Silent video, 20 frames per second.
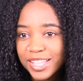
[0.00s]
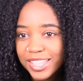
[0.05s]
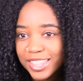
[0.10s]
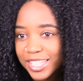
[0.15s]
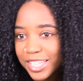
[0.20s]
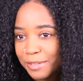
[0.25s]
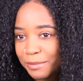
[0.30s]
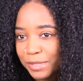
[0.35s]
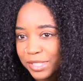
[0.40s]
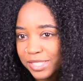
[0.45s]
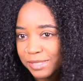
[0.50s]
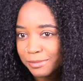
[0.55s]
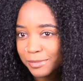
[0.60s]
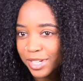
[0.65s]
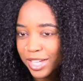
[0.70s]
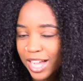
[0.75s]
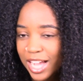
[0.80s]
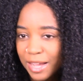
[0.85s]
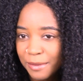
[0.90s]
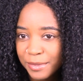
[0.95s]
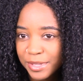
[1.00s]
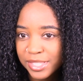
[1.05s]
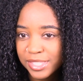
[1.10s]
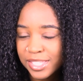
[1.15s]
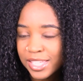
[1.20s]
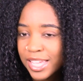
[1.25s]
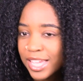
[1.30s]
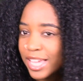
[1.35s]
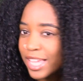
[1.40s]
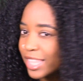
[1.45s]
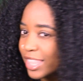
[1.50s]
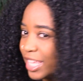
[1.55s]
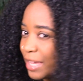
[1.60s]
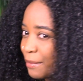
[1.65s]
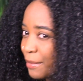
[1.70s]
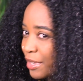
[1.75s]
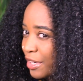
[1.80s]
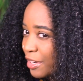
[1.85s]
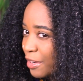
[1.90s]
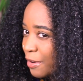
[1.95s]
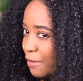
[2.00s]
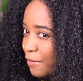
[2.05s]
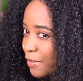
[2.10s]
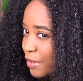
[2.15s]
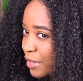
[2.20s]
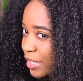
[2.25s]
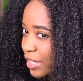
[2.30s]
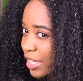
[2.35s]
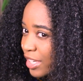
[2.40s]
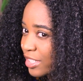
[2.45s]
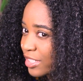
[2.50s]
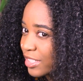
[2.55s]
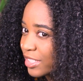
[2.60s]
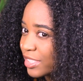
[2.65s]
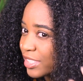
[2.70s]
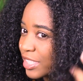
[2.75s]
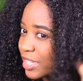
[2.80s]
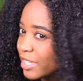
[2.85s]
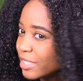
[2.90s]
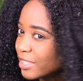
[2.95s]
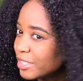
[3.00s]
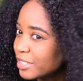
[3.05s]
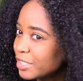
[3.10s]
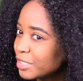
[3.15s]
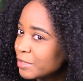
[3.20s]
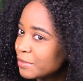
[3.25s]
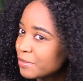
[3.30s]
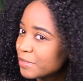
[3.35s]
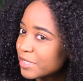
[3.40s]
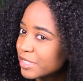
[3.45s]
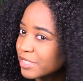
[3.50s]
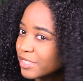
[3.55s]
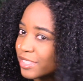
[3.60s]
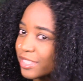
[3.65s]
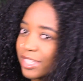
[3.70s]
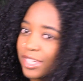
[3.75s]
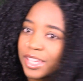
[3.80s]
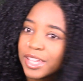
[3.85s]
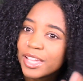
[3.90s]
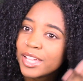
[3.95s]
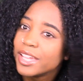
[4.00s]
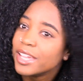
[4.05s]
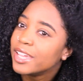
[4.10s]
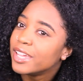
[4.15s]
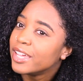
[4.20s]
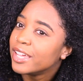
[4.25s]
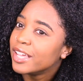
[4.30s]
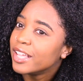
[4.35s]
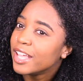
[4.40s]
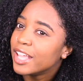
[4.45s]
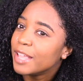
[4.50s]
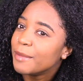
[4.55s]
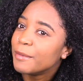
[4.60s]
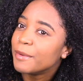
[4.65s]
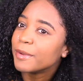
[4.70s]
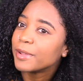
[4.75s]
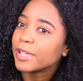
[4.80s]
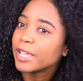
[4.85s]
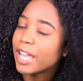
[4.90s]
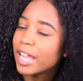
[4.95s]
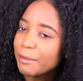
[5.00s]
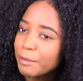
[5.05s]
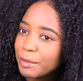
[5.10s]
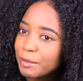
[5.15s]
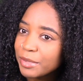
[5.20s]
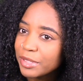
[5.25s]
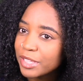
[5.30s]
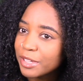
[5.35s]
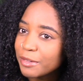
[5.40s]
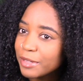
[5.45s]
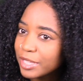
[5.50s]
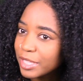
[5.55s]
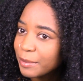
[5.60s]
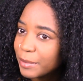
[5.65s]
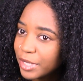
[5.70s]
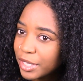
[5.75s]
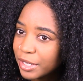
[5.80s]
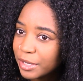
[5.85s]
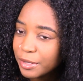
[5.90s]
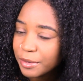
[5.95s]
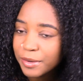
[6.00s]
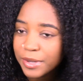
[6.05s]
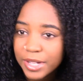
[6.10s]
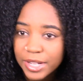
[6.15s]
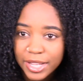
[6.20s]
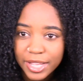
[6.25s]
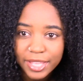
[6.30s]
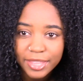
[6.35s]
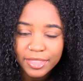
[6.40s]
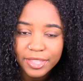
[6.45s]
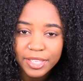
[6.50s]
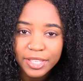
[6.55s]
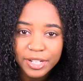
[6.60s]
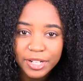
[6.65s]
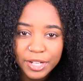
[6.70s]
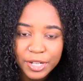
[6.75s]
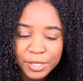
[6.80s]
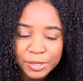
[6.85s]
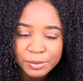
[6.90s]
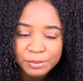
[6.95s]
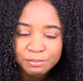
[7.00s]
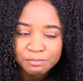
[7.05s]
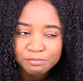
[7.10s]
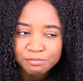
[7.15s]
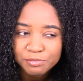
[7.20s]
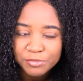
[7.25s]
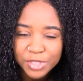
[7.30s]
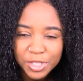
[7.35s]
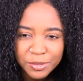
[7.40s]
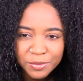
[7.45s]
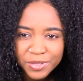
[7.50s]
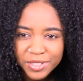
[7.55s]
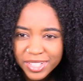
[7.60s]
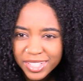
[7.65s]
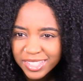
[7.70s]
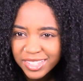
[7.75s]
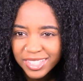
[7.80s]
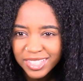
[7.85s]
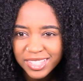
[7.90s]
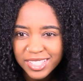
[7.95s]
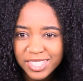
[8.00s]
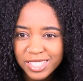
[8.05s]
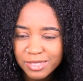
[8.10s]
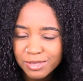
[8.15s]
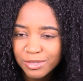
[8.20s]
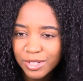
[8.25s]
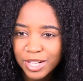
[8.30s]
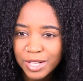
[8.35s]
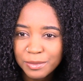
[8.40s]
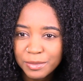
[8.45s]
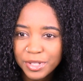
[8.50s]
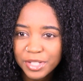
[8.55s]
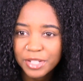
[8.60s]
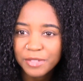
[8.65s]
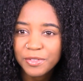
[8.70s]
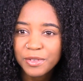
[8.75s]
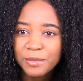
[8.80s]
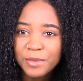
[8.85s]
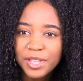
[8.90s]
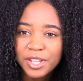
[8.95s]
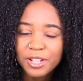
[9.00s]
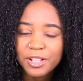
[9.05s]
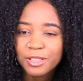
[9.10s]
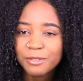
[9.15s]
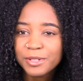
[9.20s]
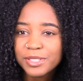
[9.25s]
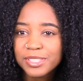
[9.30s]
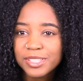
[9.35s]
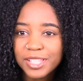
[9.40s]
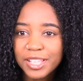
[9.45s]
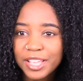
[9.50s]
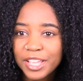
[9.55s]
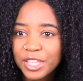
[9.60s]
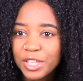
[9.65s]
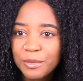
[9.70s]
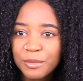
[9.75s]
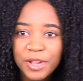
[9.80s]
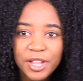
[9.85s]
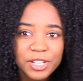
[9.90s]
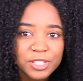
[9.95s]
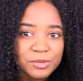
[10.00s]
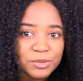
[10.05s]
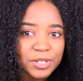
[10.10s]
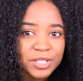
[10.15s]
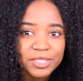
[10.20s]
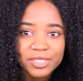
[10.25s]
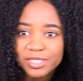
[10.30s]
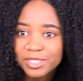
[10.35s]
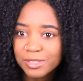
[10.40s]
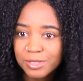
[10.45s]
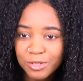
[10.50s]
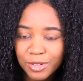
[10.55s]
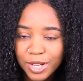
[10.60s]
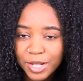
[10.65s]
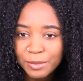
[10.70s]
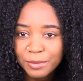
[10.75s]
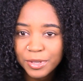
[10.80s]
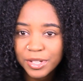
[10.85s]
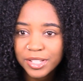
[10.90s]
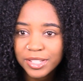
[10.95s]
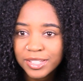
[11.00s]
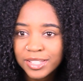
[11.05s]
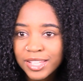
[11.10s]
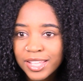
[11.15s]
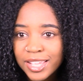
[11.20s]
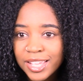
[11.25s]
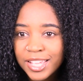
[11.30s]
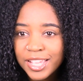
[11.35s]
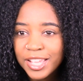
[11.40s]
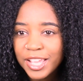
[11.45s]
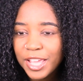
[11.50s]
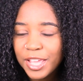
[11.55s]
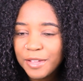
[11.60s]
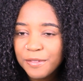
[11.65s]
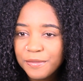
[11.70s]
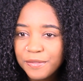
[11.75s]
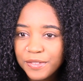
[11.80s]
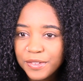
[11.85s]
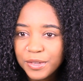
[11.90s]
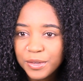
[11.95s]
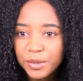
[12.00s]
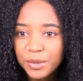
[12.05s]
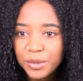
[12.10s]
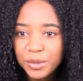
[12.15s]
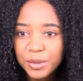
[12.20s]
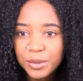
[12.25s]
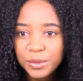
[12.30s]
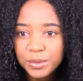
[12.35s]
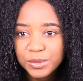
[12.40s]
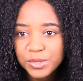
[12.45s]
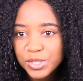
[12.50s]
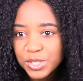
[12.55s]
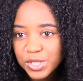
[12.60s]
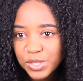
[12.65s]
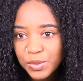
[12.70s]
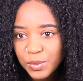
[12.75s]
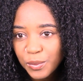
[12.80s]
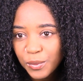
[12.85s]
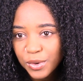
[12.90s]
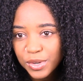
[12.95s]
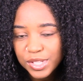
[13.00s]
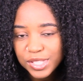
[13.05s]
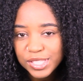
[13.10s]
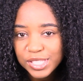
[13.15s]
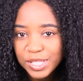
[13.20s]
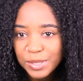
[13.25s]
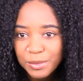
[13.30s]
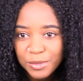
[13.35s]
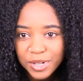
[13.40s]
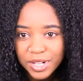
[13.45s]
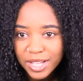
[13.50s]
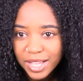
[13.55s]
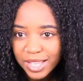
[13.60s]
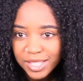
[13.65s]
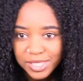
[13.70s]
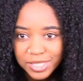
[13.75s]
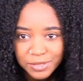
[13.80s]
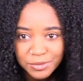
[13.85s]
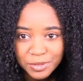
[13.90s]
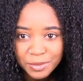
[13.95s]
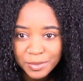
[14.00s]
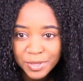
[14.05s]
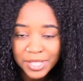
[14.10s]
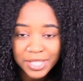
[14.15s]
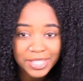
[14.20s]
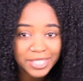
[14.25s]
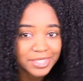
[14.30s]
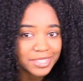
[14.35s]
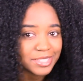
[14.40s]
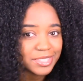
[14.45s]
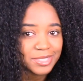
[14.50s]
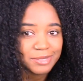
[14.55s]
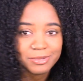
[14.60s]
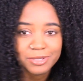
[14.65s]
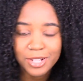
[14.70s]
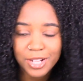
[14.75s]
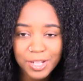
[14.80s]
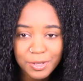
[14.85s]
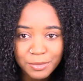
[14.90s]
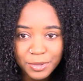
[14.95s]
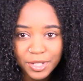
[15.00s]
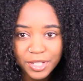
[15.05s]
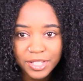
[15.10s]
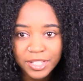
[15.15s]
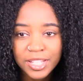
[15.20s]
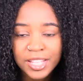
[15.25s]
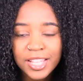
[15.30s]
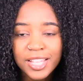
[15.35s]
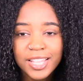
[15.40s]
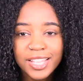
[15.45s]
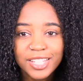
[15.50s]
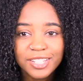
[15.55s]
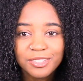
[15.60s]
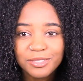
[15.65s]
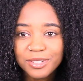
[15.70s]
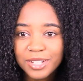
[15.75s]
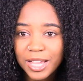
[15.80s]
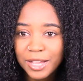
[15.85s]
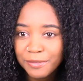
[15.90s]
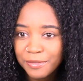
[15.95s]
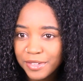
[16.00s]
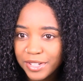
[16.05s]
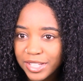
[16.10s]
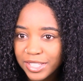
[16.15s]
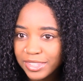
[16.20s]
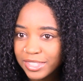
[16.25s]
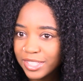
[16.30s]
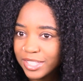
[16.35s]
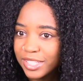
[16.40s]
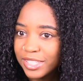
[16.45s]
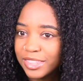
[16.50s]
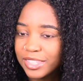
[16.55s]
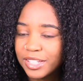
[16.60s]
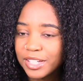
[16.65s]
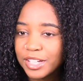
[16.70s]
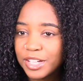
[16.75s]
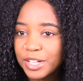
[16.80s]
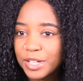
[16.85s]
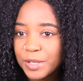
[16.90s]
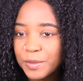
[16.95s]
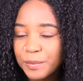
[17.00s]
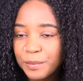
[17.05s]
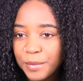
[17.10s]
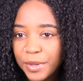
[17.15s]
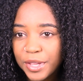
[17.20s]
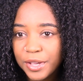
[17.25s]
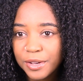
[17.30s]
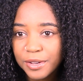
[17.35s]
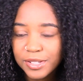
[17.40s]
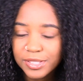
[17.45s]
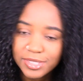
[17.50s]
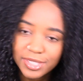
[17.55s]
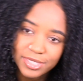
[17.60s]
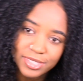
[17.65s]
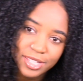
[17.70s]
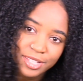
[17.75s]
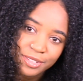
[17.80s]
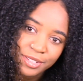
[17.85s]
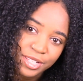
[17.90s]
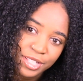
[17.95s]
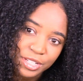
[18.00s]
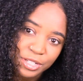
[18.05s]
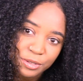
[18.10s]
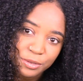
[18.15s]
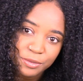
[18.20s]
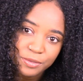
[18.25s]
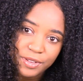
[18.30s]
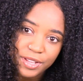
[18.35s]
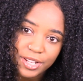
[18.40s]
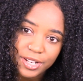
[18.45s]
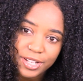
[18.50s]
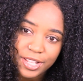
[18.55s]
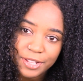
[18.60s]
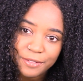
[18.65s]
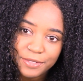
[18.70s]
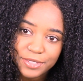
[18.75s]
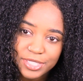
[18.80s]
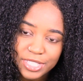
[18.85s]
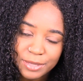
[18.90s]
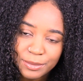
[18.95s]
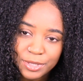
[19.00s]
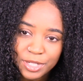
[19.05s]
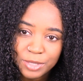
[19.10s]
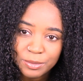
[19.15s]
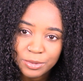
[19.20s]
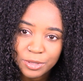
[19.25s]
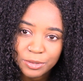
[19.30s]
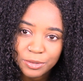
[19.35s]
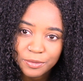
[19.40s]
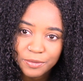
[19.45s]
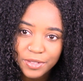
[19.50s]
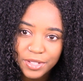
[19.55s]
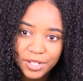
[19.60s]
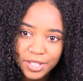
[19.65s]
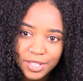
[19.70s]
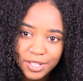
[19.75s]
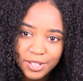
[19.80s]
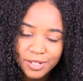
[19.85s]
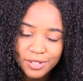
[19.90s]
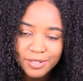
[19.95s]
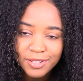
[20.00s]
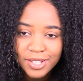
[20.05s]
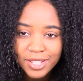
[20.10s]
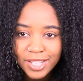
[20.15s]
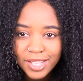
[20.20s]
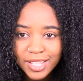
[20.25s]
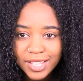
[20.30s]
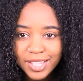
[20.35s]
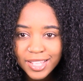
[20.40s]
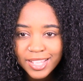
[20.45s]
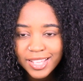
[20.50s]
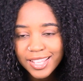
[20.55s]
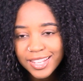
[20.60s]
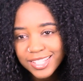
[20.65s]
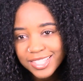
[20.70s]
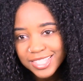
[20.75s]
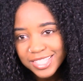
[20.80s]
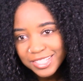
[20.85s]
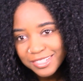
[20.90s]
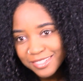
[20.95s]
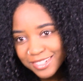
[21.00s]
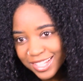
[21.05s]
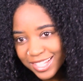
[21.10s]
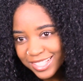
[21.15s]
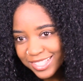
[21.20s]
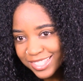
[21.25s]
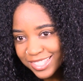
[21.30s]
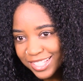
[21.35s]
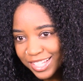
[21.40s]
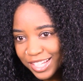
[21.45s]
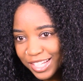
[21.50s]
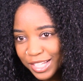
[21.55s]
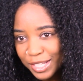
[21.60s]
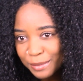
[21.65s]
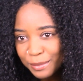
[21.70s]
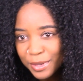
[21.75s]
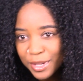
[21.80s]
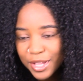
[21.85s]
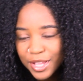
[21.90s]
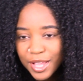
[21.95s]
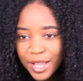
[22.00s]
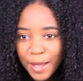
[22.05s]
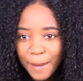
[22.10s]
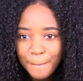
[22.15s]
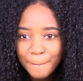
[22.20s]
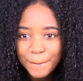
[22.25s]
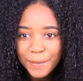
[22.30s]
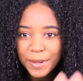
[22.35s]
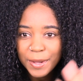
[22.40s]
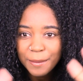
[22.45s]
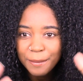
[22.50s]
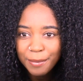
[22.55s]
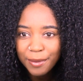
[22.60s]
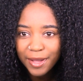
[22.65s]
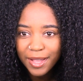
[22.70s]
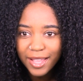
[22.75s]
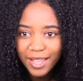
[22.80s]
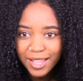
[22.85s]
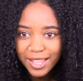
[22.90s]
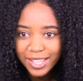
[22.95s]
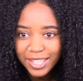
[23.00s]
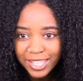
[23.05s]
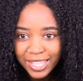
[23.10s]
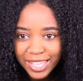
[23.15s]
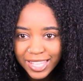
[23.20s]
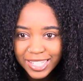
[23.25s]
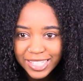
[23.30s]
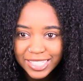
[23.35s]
Leave me some comments. Let me know if you can actually tell the difference. Comment below and let me know. And then don't forget to hit the subscribe button. If you made it all the way to the end, you might as well hit the subscribe button. If you just want to see more content from me, hit the subscribe button. And do not forget to hit the bell, because that's how you get notified every time I upload a video. And until next time, bye bye.